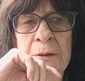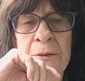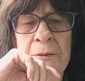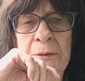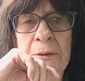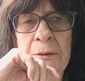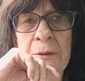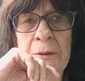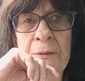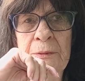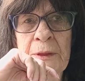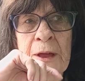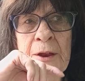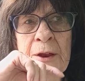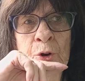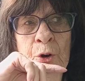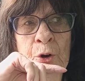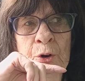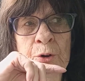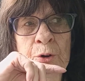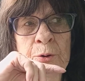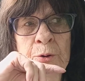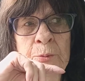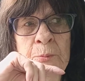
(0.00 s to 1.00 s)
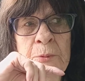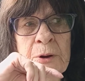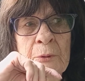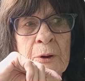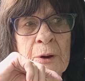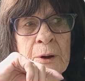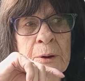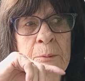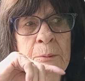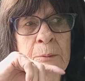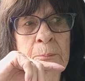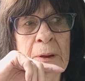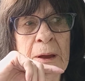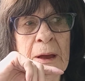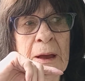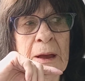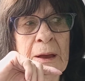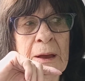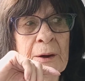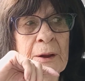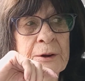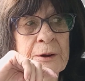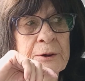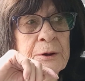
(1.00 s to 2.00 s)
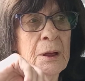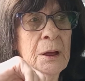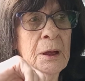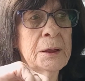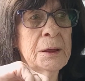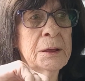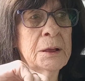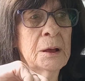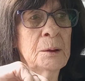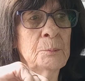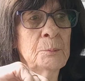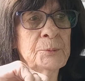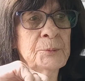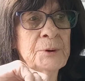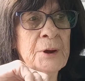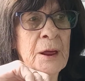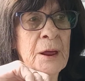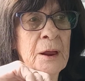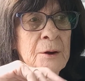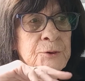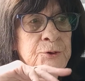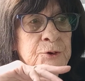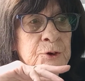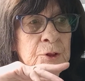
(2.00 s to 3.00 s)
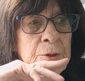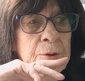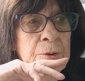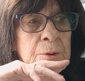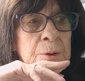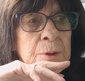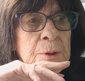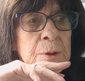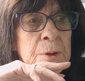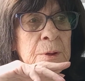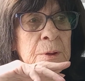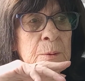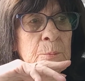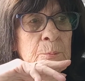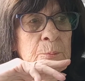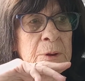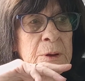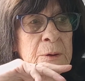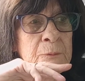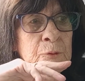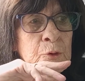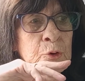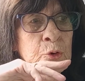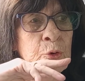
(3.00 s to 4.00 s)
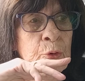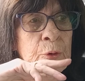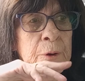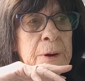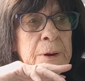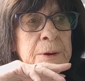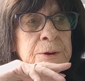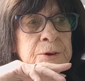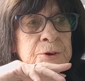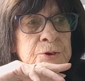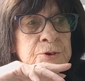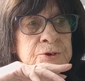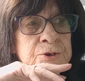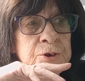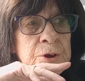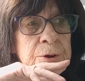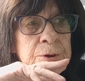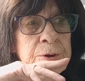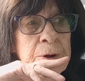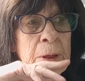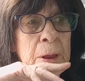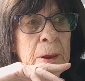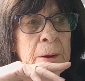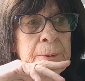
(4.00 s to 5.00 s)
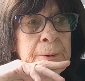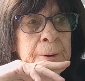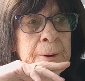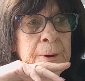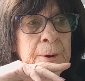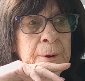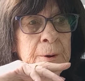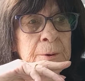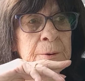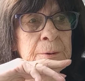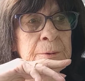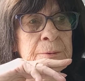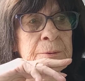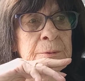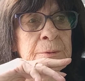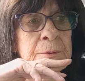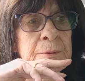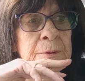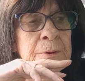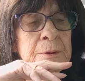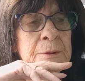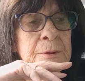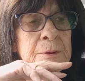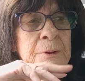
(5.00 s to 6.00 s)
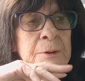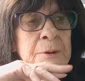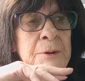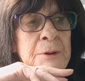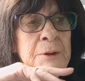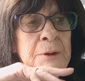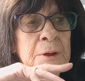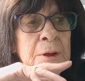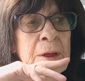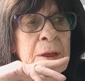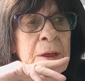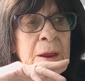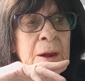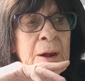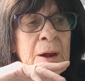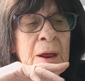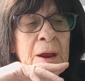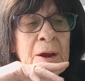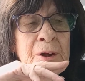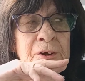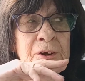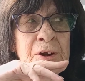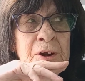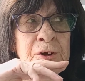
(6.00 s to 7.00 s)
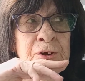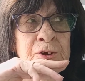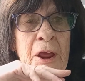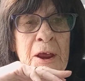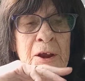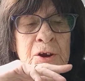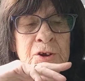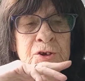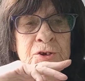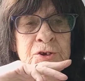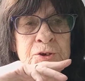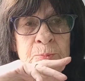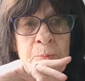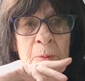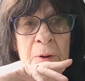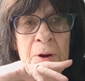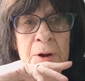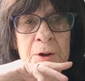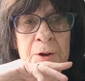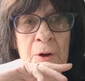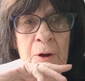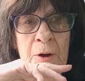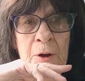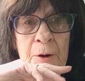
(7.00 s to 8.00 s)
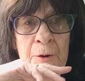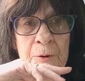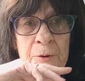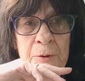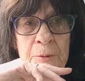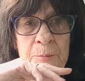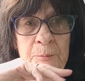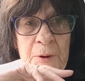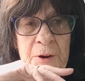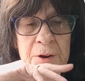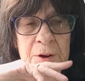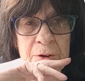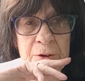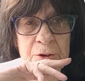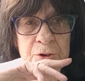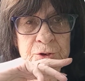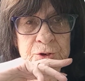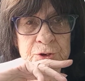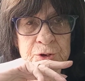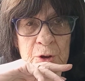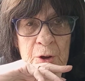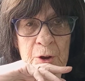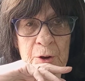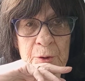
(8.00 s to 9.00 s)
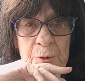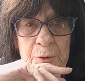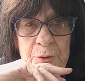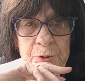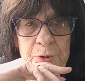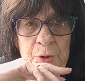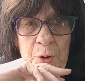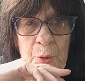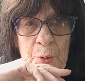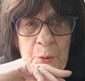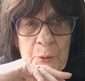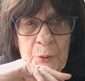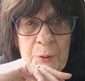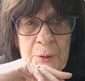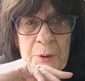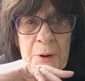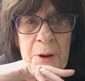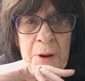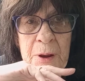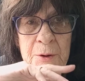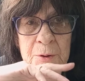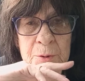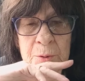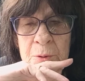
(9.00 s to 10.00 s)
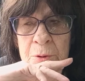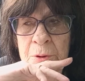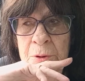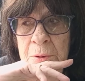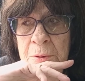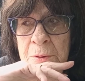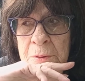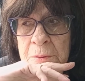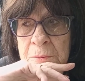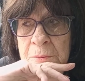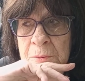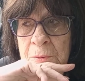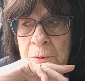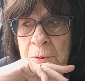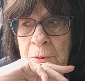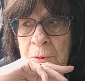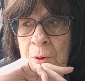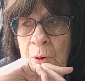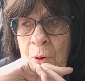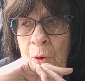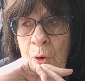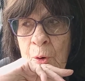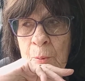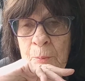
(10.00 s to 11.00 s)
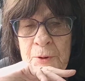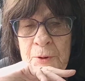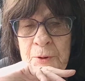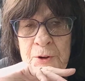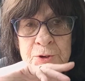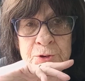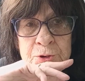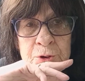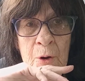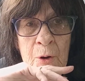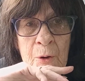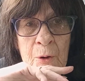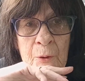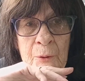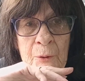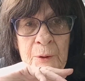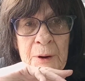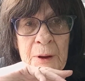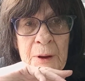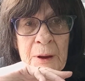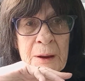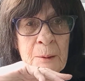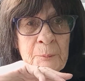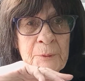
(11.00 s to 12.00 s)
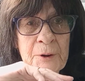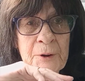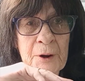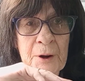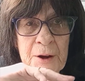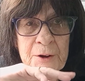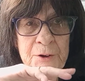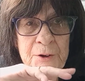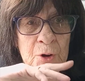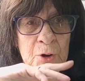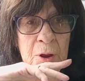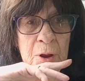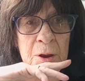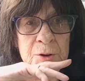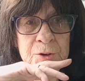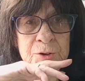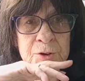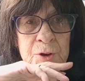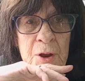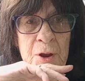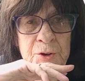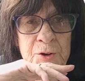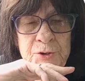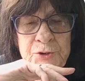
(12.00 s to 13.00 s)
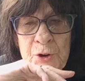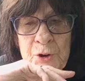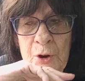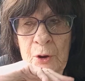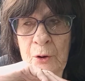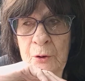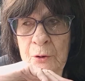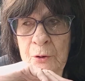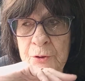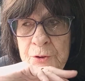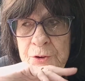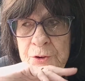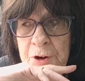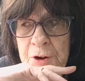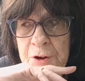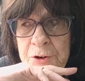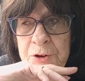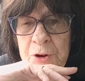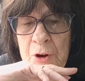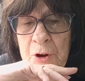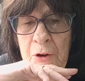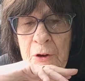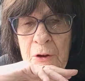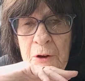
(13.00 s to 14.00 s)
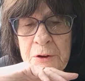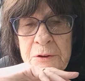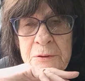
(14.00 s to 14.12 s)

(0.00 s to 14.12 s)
that's hurting me really bad. I come down to the Beaver Creek to sit down here. And I did text my daughter, my youngest daughter, and told her how horribly sorry I am that I saw her TikTok